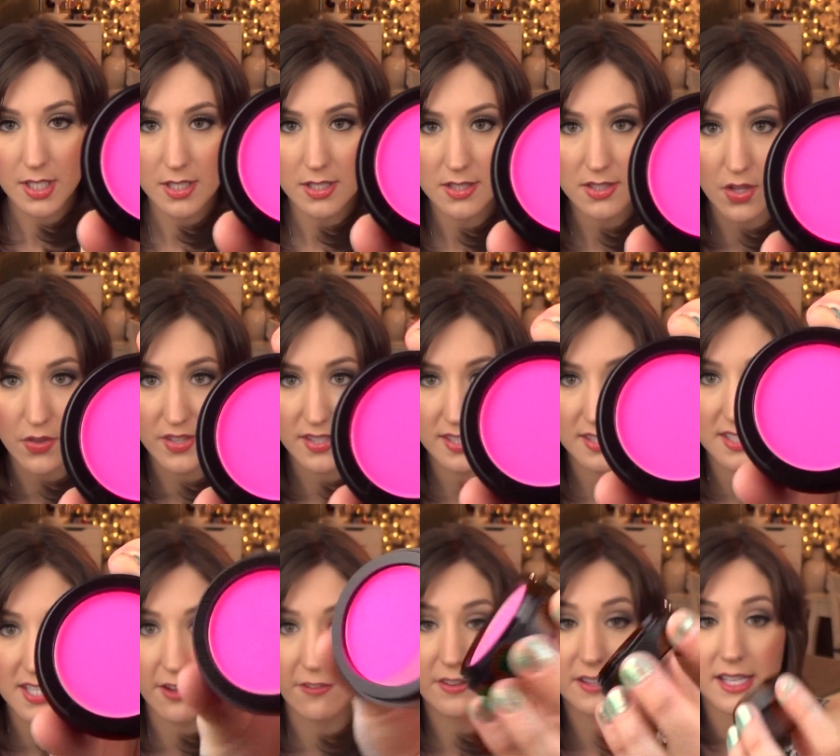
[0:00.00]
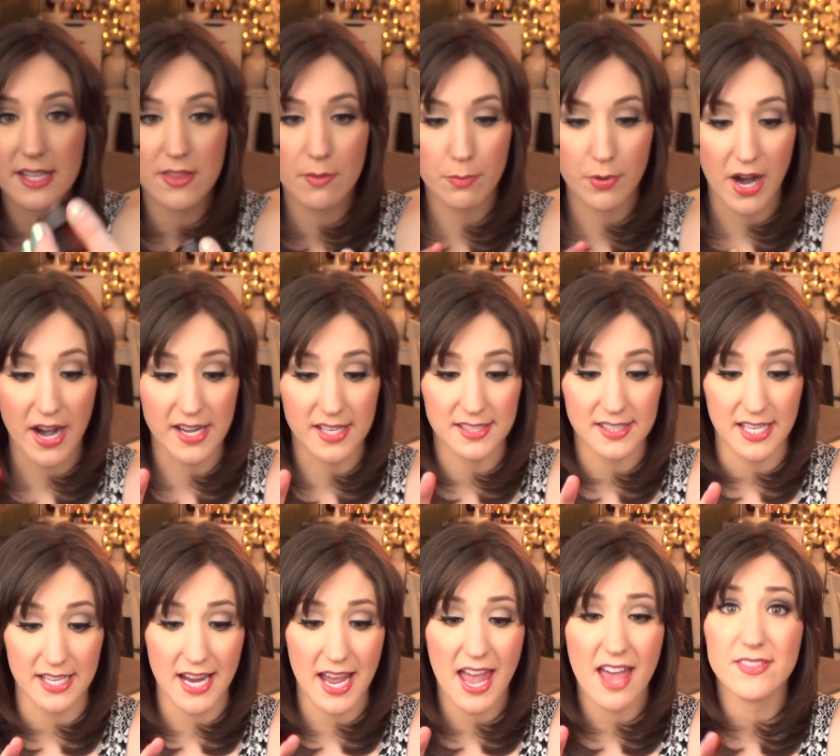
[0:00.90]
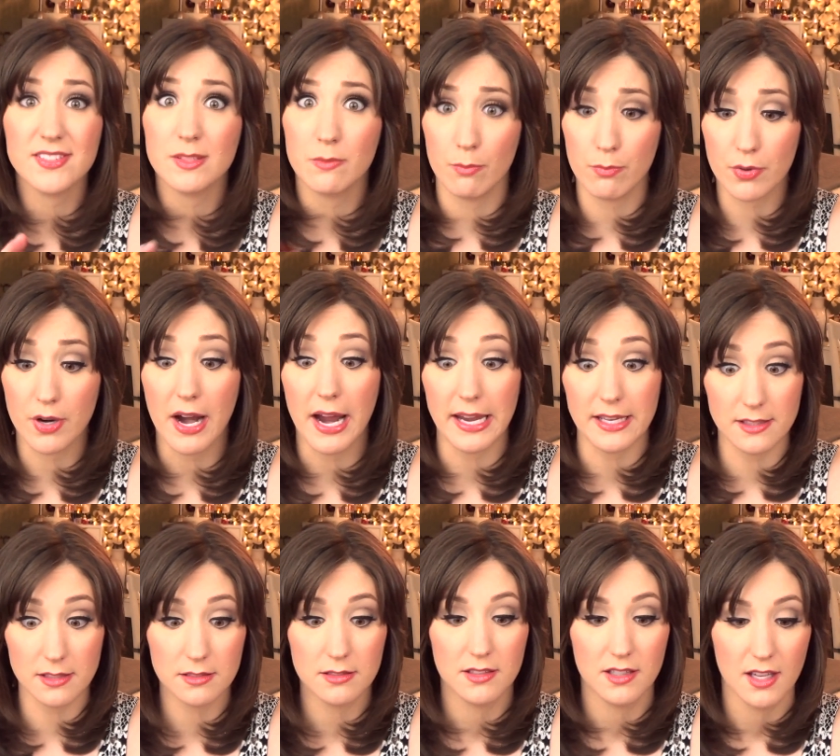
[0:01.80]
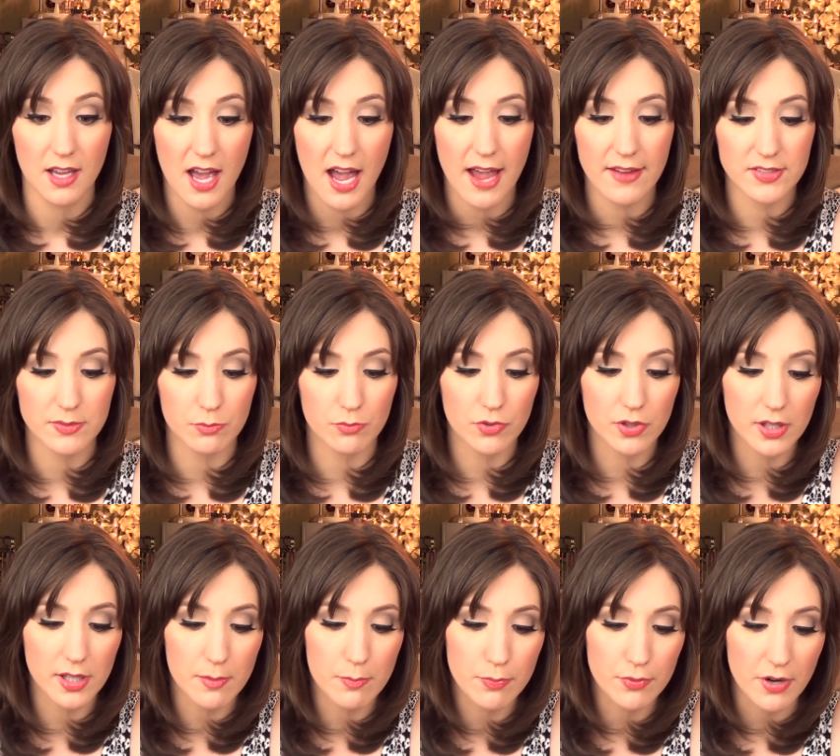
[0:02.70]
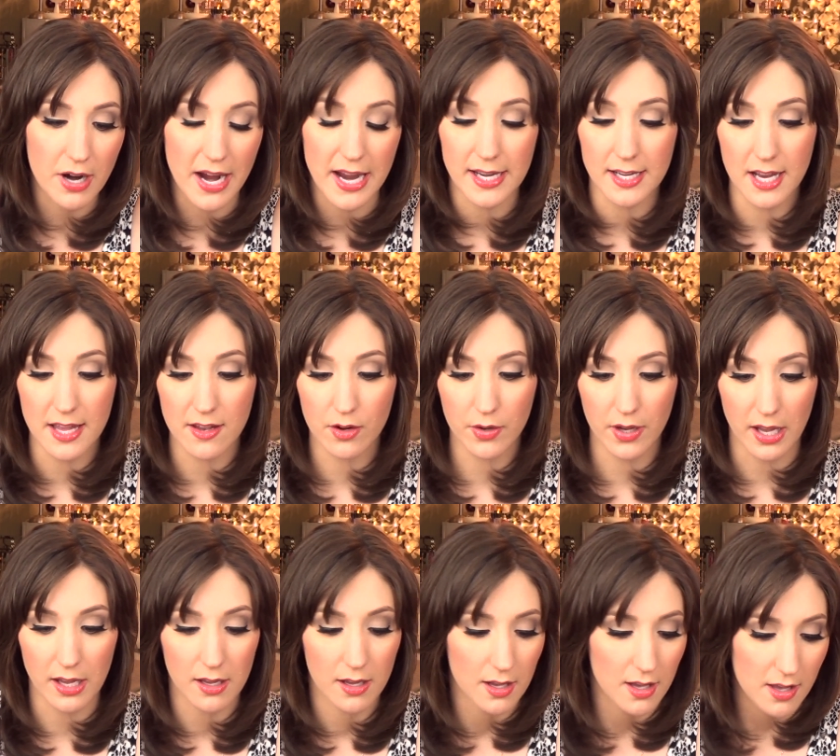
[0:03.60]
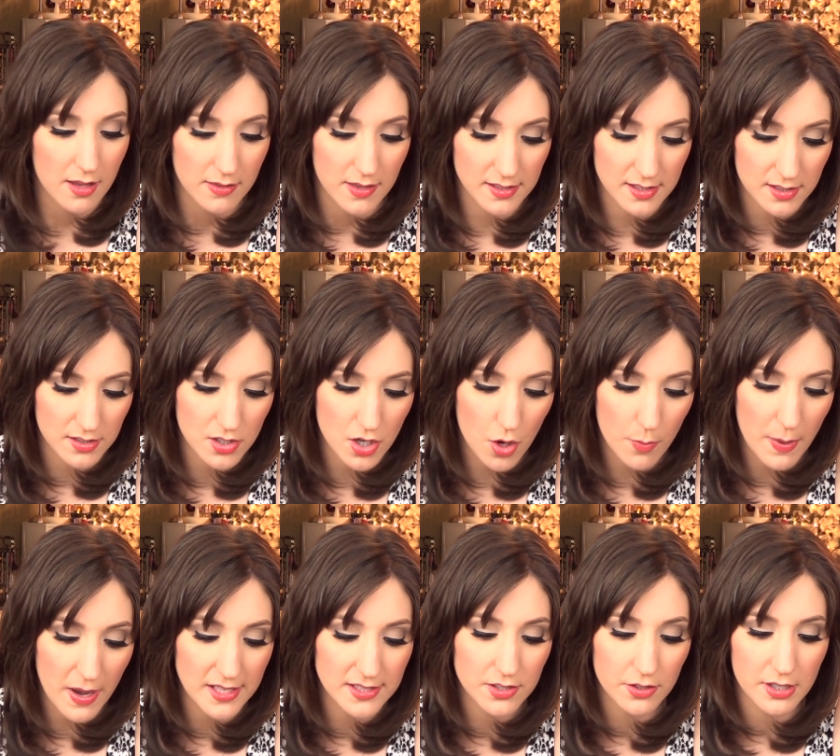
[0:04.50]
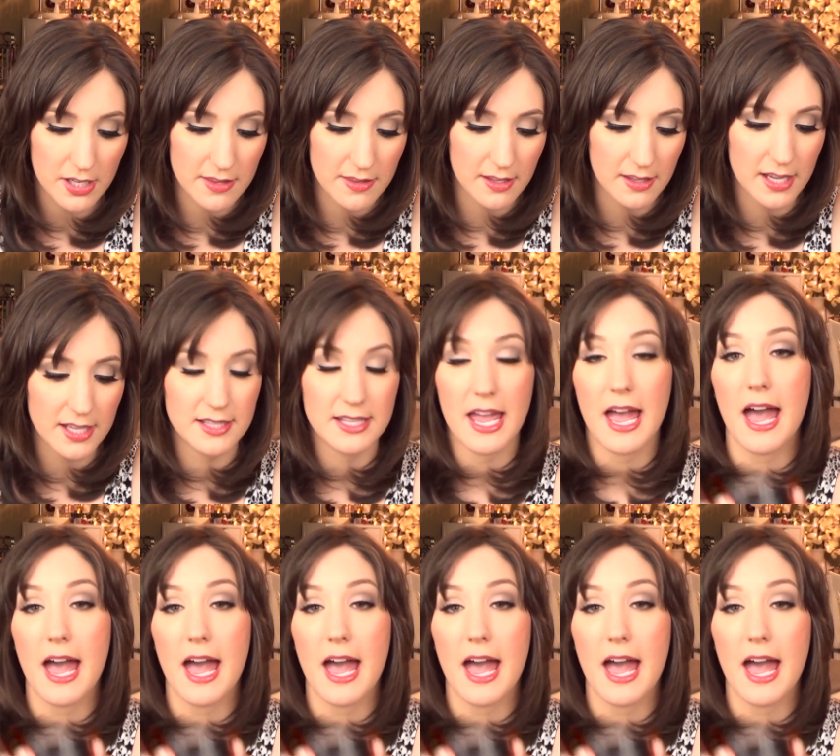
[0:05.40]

So this is definitely the brightest, and I have some bright, I have some really bright, and okay, this is no base or anything like